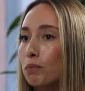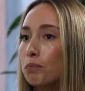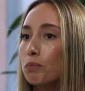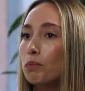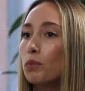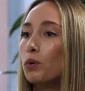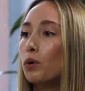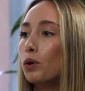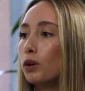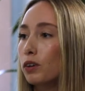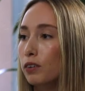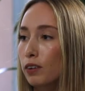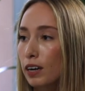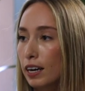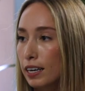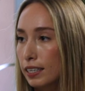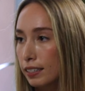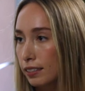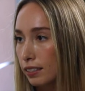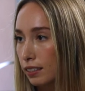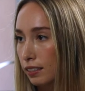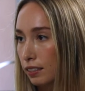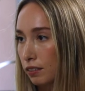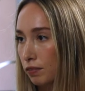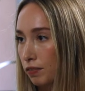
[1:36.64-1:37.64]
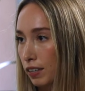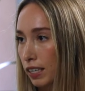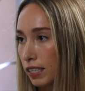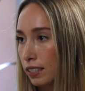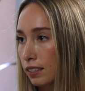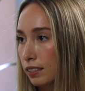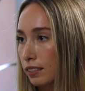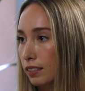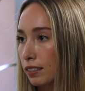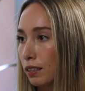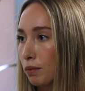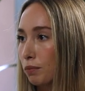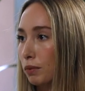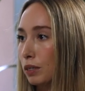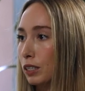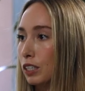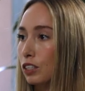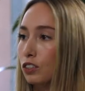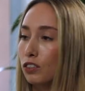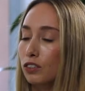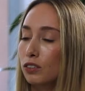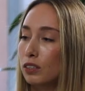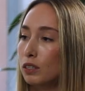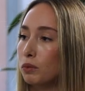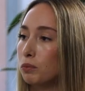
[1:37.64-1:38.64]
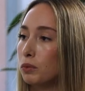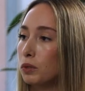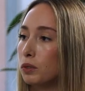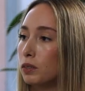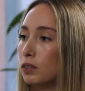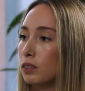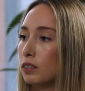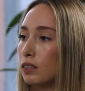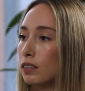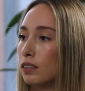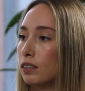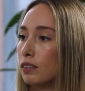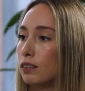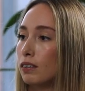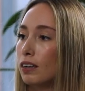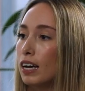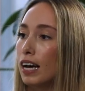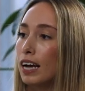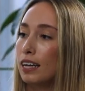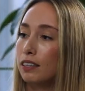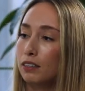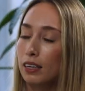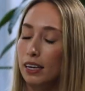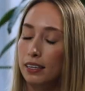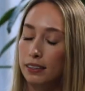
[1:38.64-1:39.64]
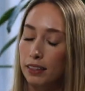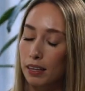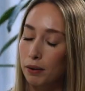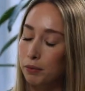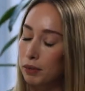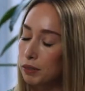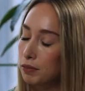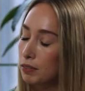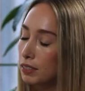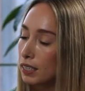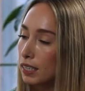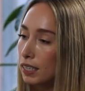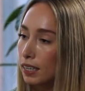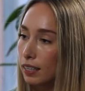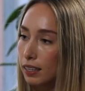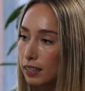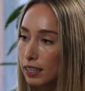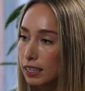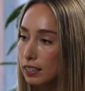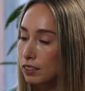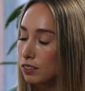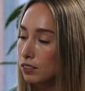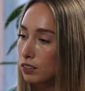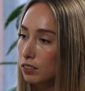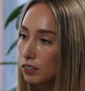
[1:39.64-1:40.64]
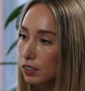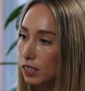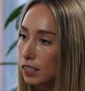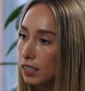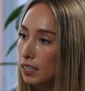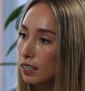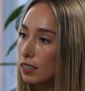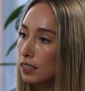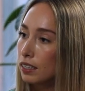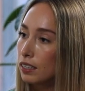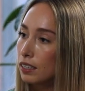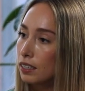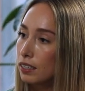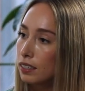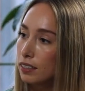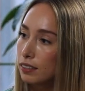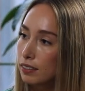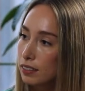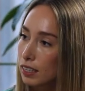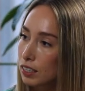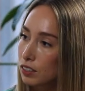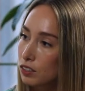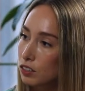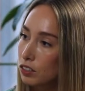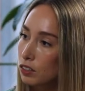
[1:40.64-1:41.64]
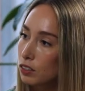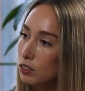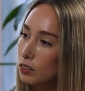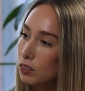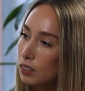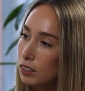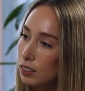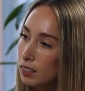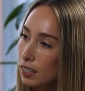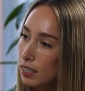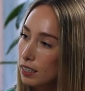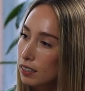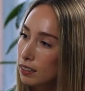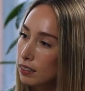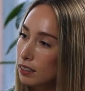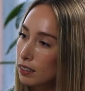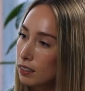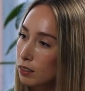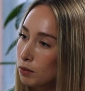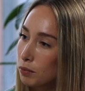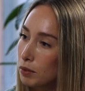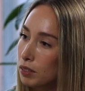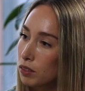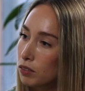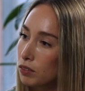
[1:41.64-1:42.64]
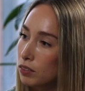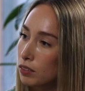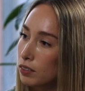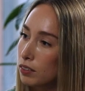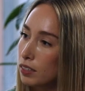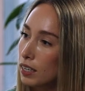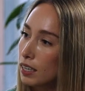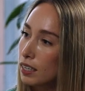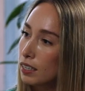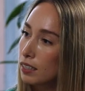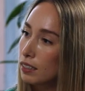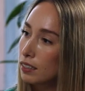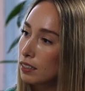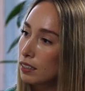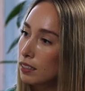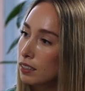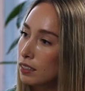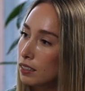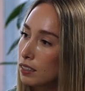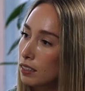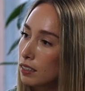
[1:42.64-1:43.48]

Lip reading: more crises events than we usually would, that we've seen in history. Is that true? Could you take us a little bit through that?